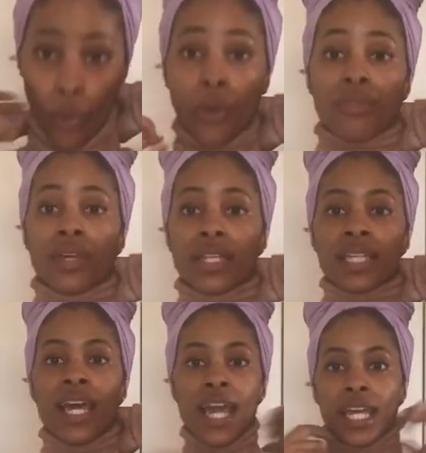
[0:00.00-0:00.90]
or
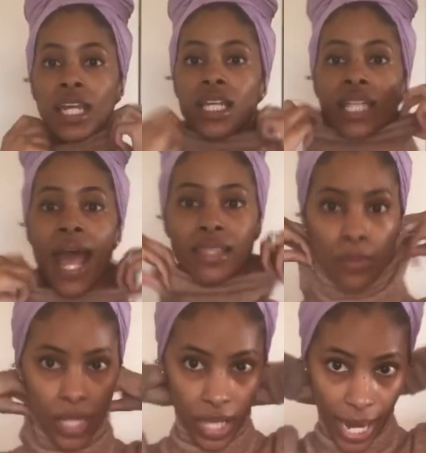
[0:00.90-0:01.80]
this. And it doesn't have
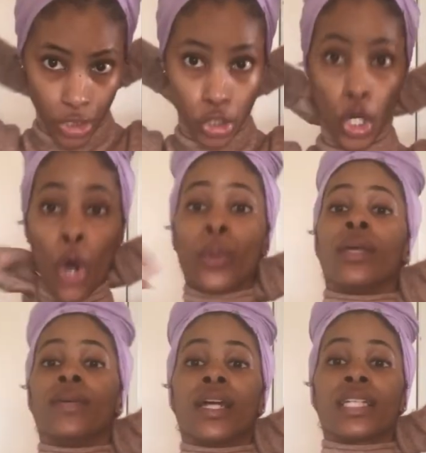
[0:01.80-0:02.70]
to be like
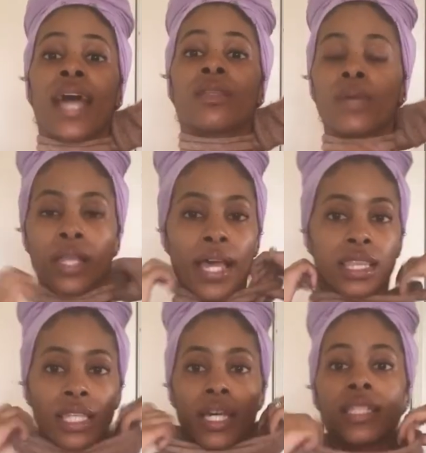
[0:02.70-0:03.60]
choking me. It doesn't have to be
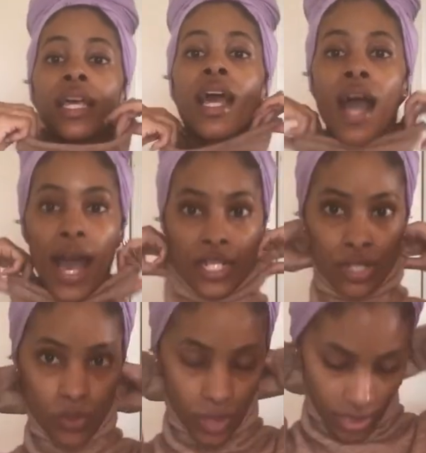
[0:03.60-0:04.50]
like this. I
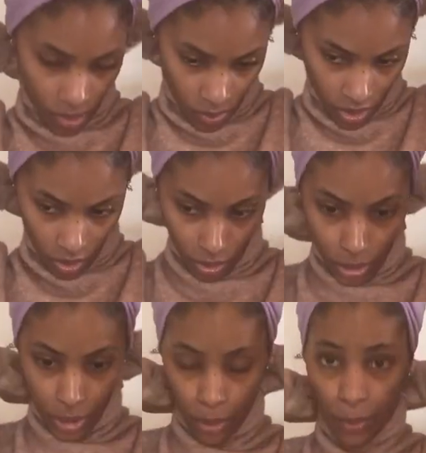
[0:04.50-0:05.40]
just want it to be a
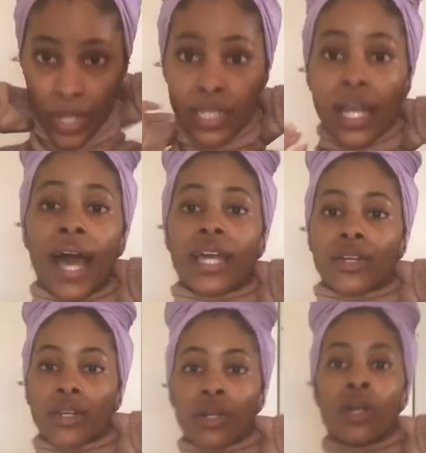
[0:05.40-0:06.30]
little bit
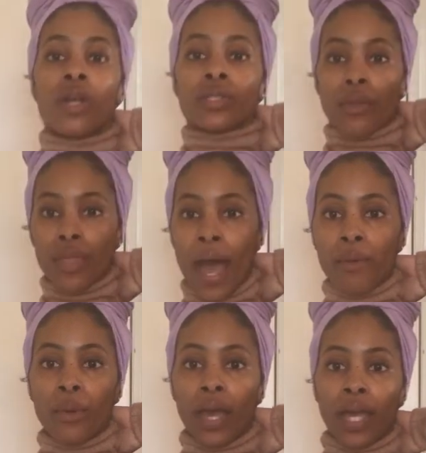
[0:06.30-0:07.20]
tighter. So
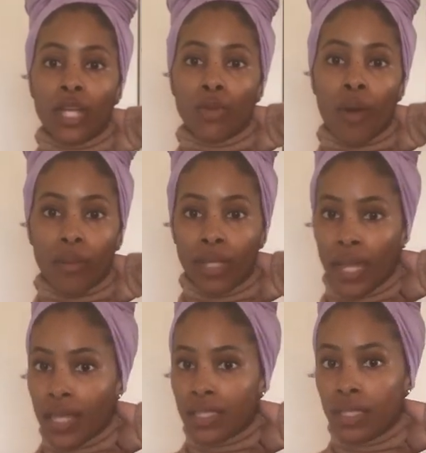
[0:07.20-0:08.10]
that way, and you probably
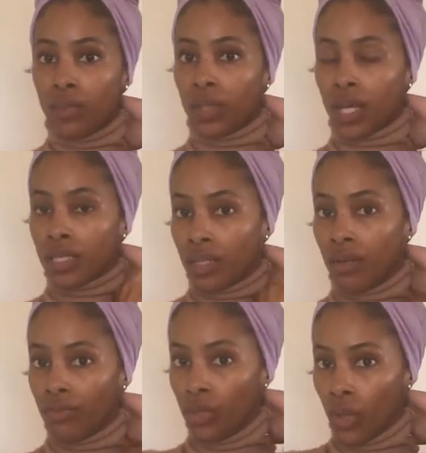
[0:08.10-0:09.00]
can't see it because
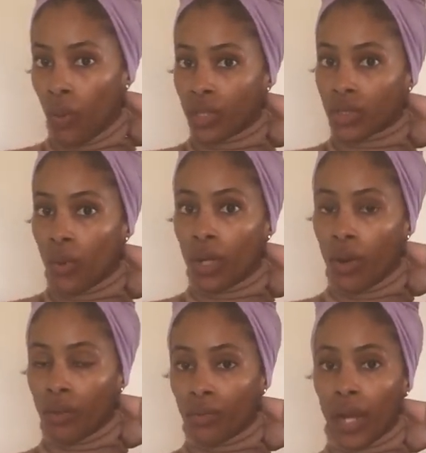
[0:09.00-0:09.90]
of, you know, what's
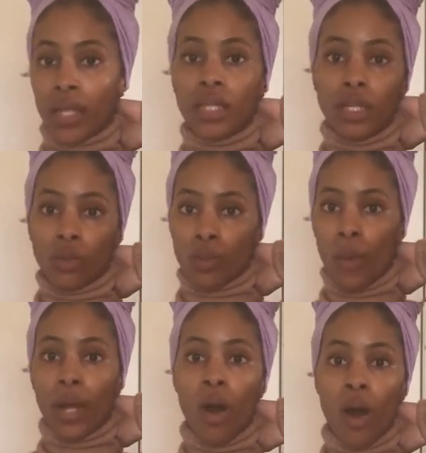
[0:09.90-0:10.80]
going on right here
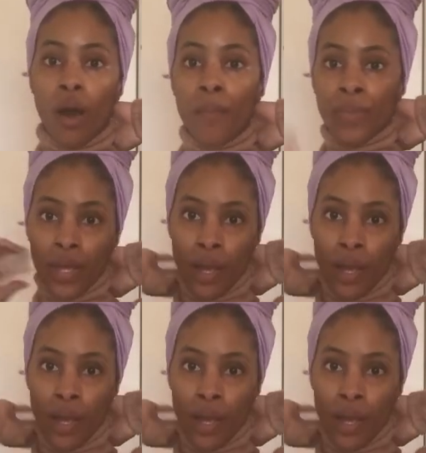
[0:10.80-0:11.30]
with my arm.